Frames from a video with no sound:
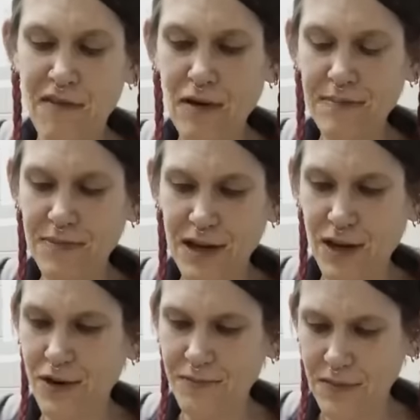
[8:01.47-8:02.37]
All right, you
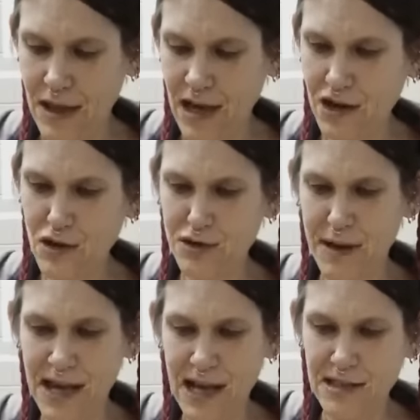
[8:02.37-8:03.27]
know, I could use
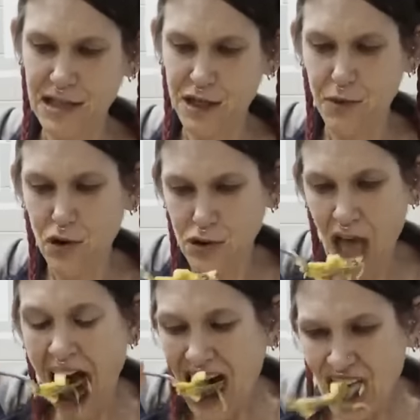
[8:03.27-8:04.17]
my hands, I suppose.
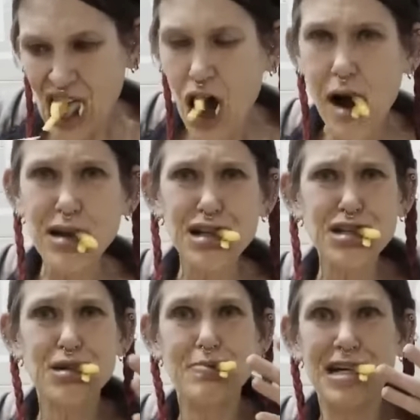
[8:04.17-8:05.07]
It
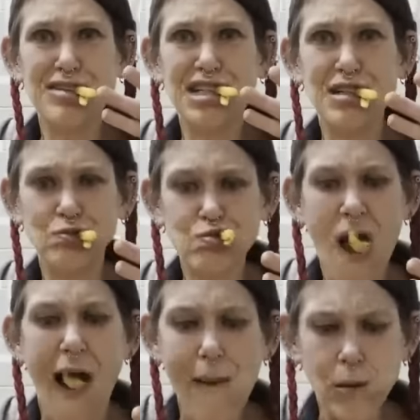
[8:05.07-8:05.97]
feels a little messy.
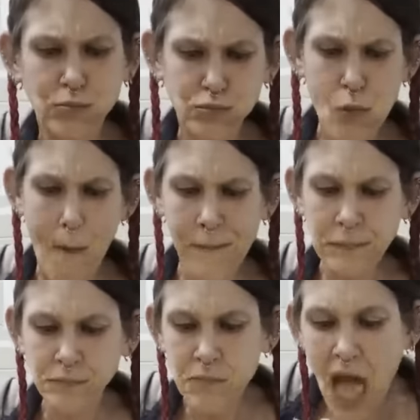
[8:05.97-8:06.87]
That's all
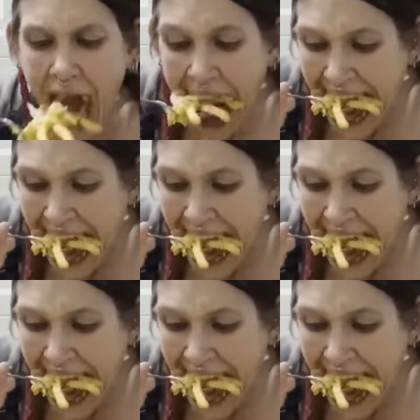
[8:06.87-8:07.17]
right. Yeah.